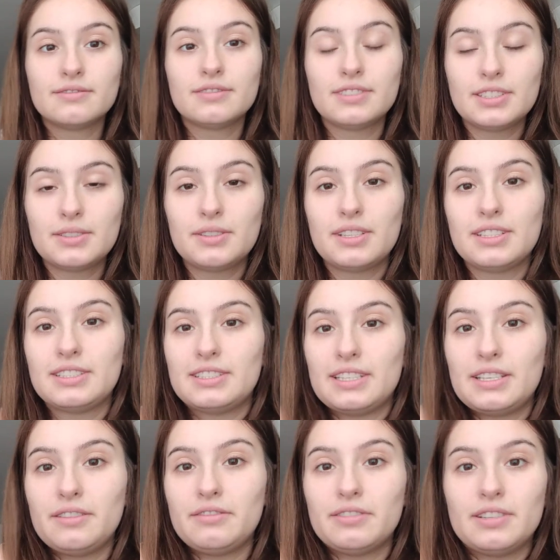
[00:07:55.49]
It's like when I
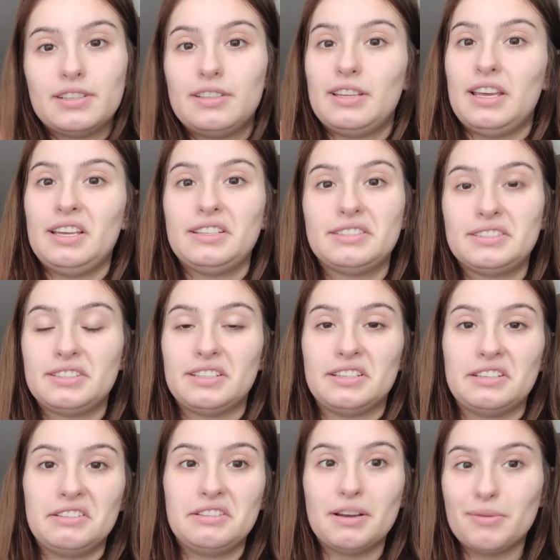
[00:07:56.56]
study for a test,
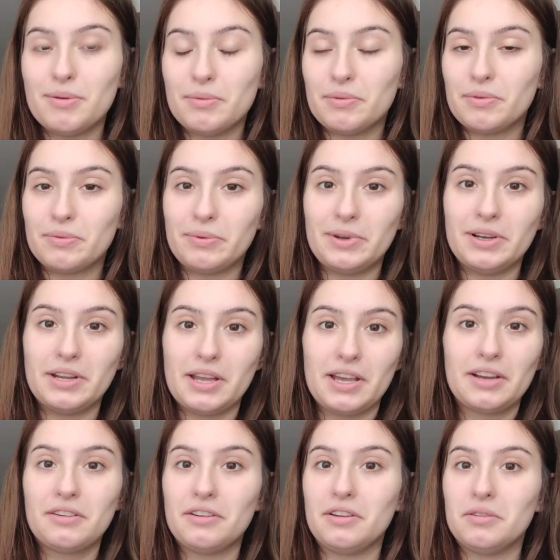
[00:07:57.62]
I come up with weird
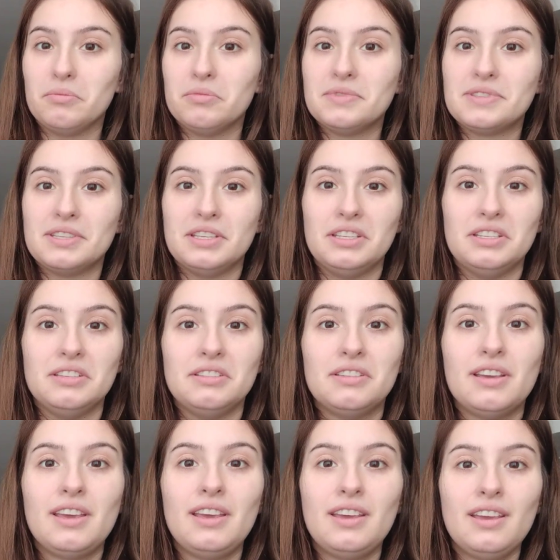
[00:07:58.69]
acronyms, and